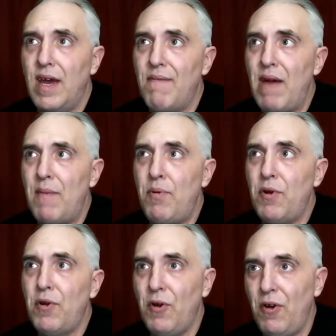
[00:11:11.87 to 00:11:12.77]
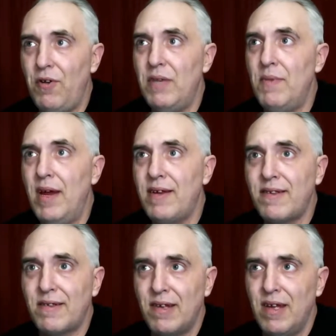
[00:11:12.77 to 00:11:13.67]
If I put her in the
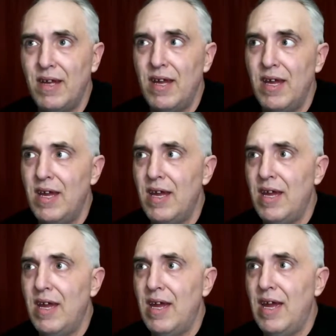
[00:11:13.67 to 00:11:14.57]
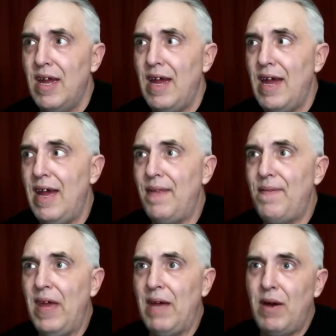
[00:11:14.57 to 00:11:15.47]
mix
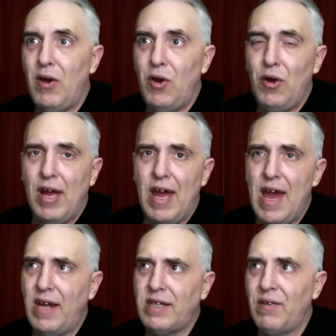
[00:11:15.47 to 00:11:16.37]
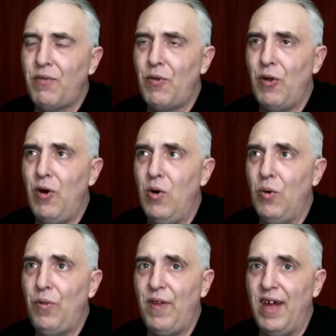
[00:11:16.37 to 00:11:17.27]
and think about her acting through the
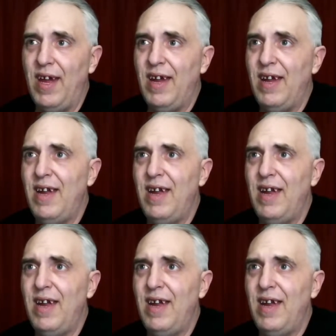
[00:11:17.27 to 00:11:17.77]
whole thing,